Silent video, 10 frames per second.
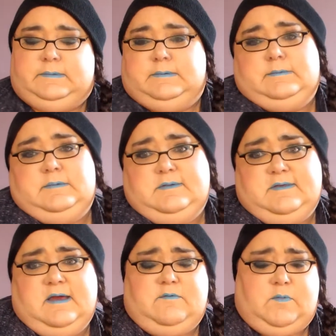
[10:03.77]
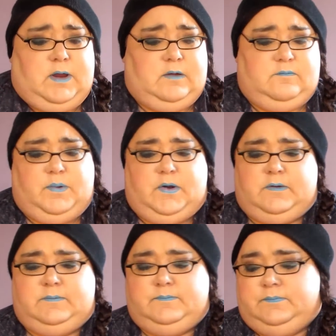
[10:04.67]
Oh, it's kind of a weird
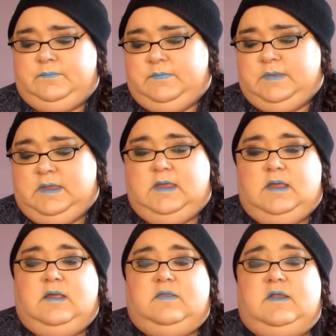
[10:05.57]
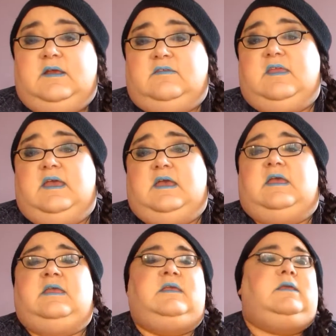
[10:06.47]
part. The next thing,
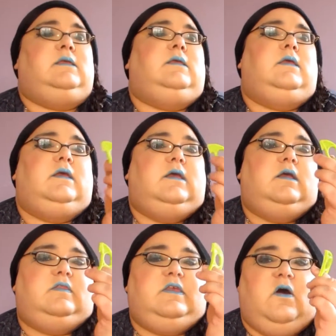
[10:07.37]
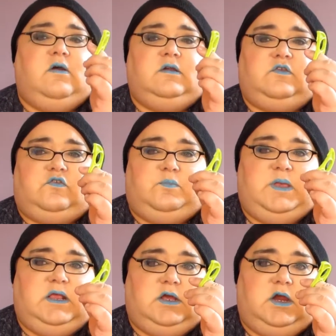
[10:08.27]
the orange
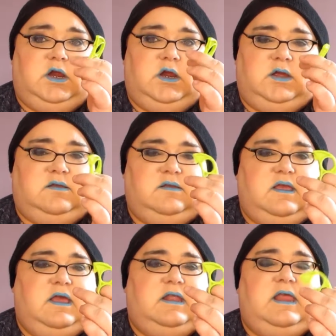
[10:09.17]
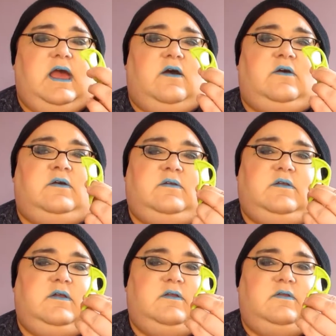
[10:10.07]
peeler. Now,
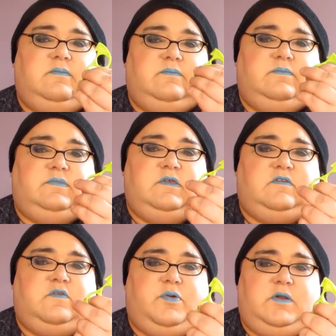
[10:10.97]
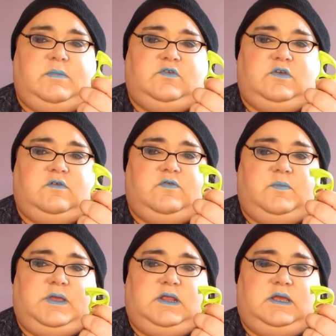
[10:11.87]
this is pretty much good for
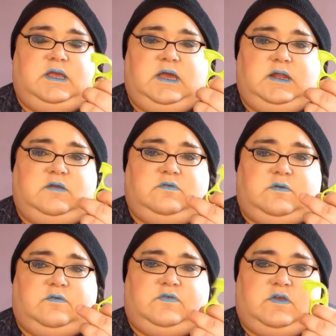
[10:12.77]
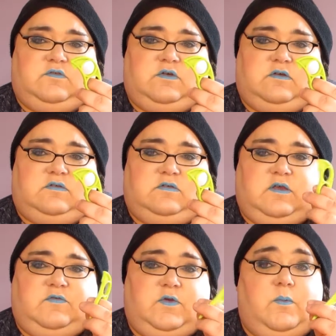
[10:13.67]
peeling any sort of citrus
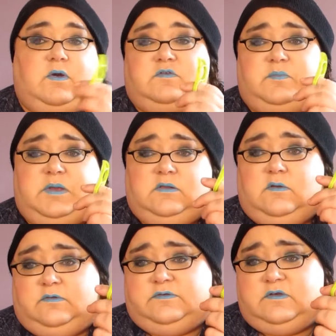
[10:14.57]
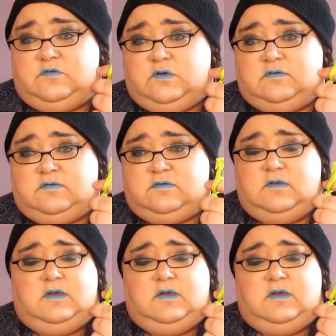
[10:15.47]
if you want to peel a whole citrus.